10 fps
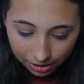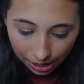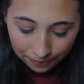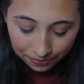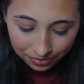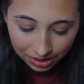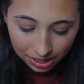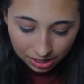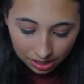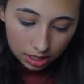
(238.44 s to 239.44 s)
Okay.
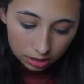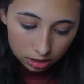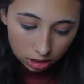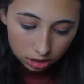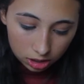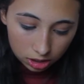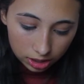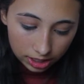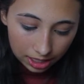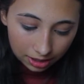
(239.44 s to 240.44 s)
Now I talk to her
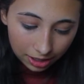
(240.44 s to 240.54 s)
again.